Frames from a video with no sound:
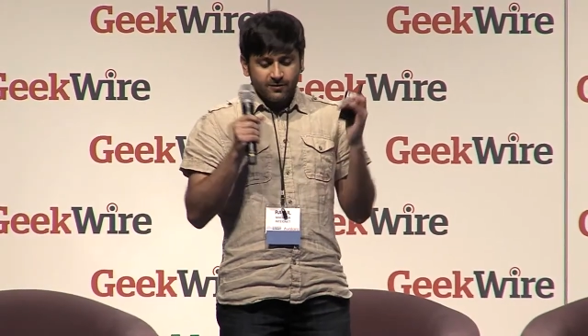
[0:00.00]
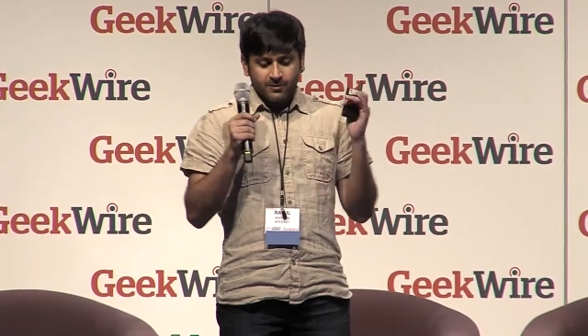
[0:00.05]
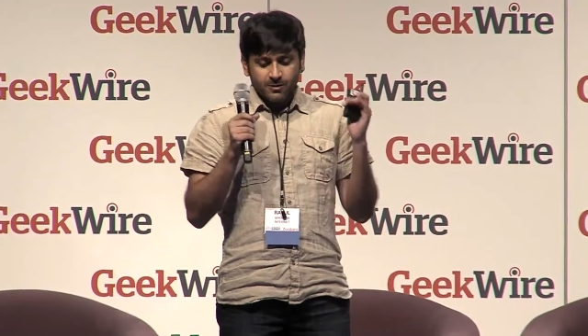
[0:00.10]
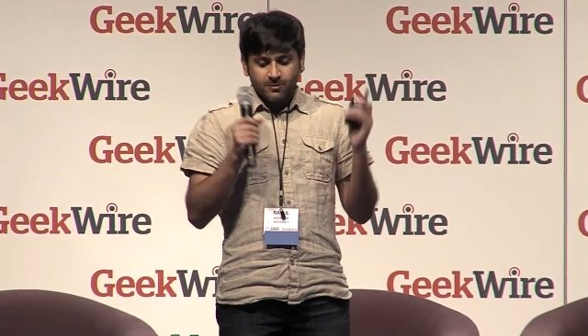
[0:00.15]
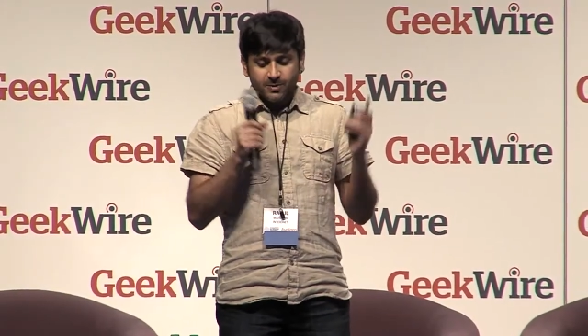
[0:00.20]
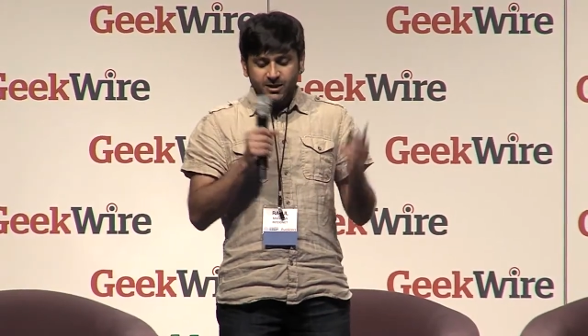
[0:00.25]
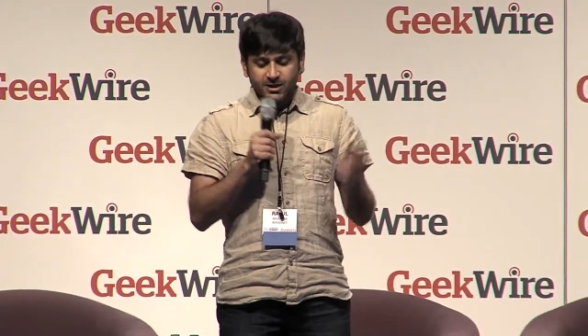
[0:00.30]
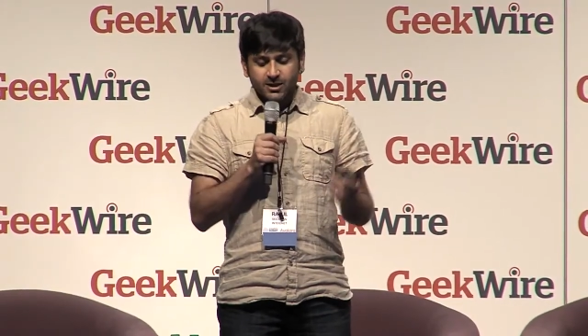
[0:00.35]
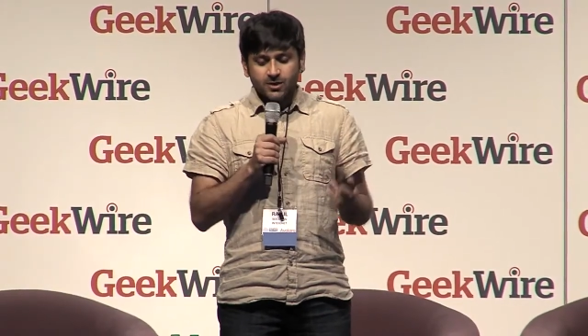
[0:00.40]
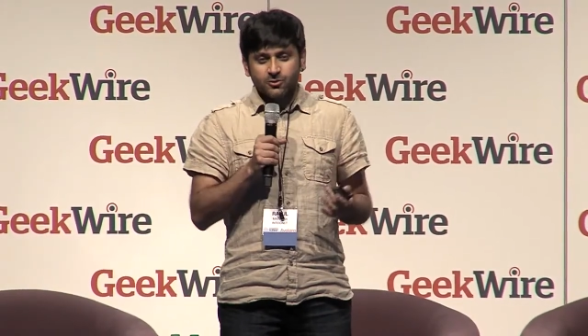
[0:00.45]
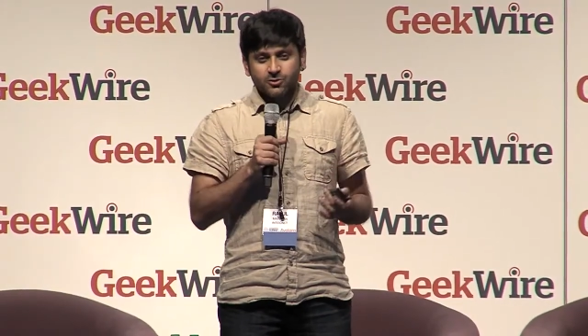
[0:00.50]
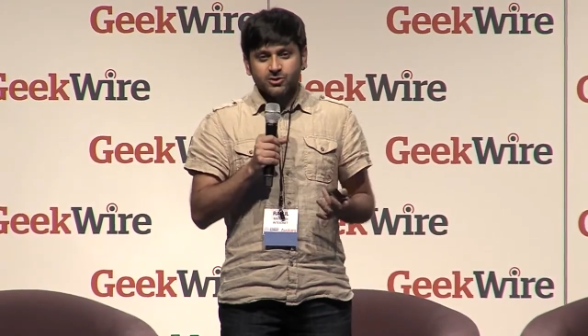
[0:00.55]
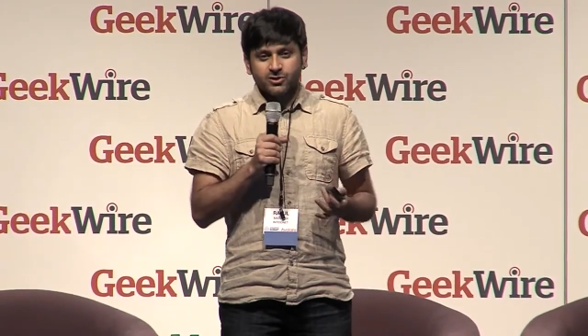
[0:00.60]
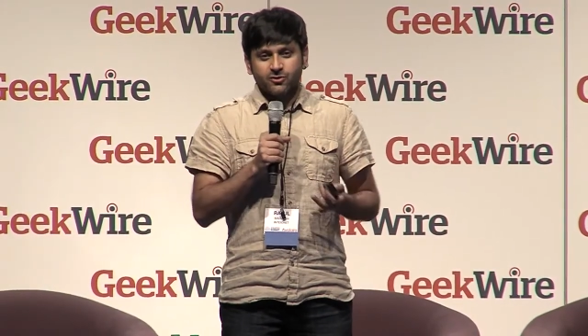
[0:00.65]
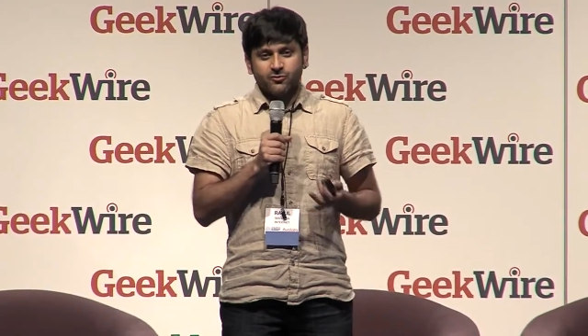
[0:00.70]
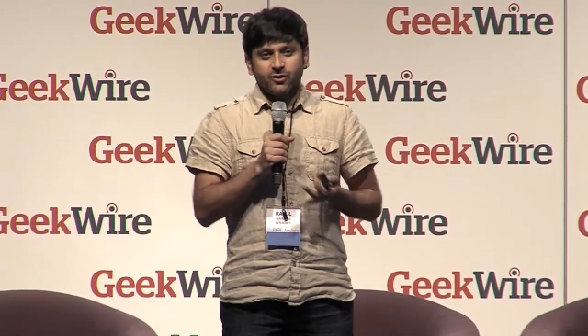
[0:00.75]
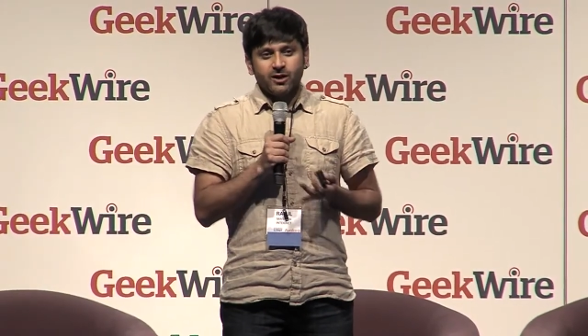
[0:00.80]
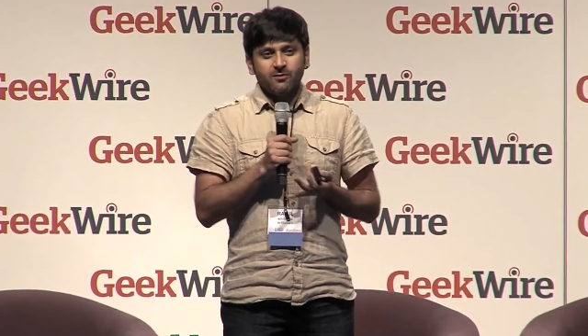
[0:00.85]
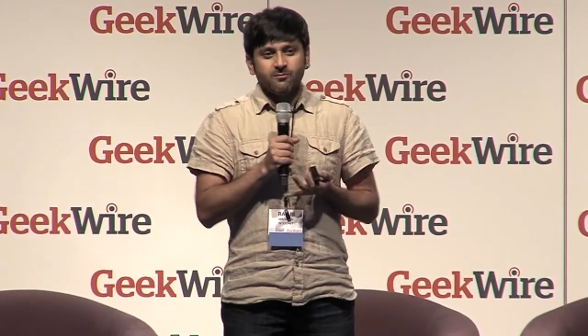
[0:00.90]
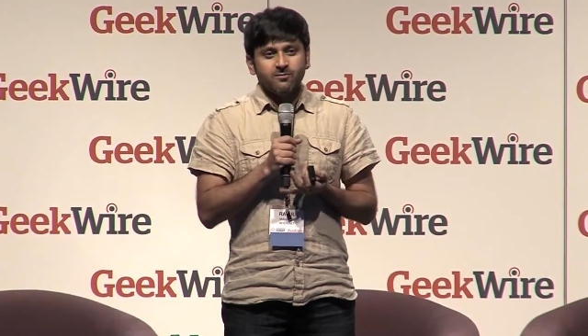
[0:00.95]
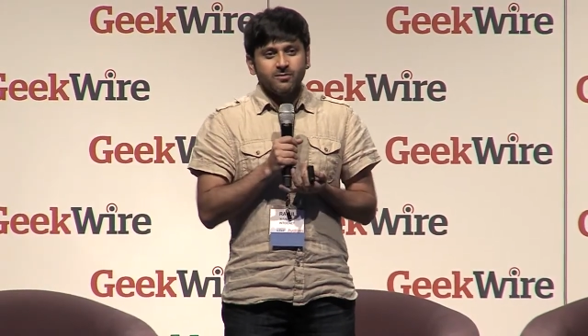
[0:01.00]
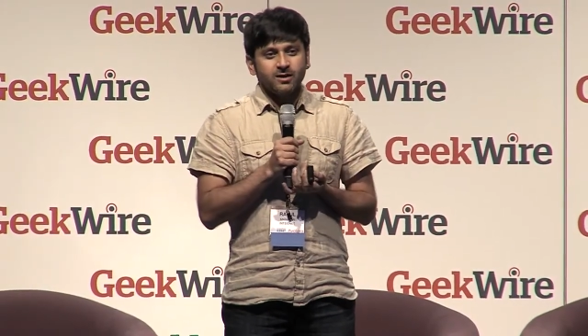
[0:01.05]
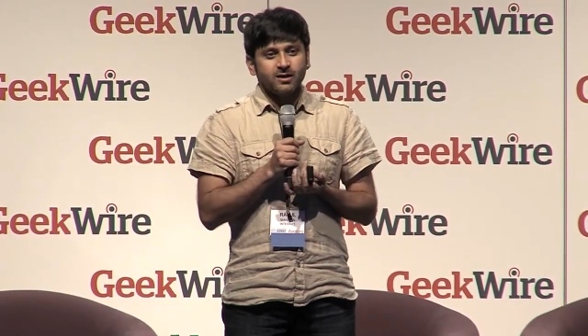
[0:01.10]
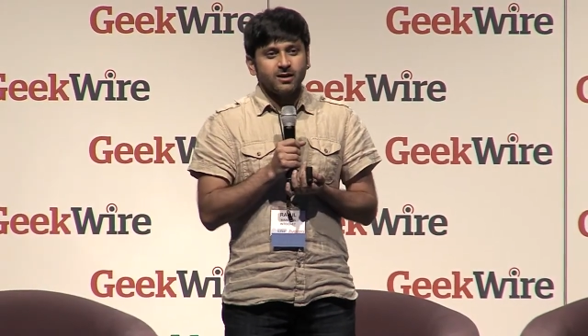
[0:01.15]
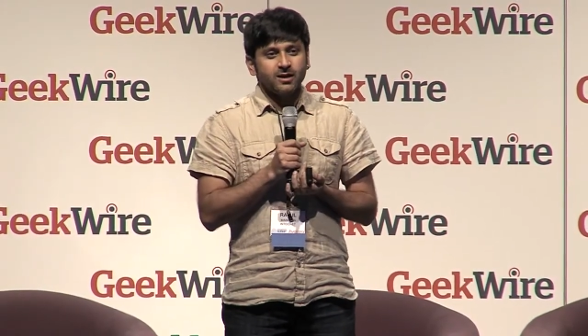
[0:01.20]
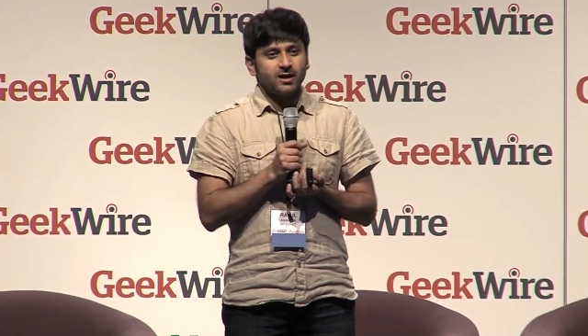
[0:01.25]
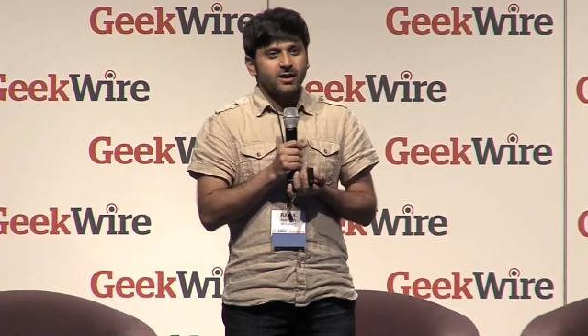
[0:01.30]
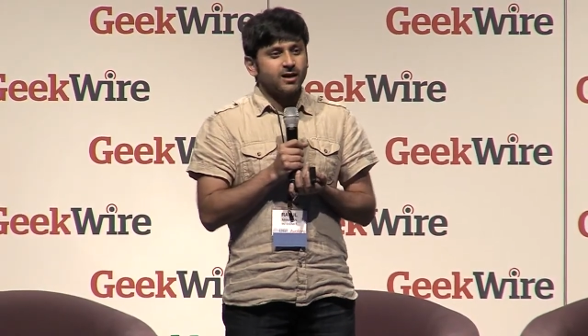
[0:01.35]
if the picture looks grim,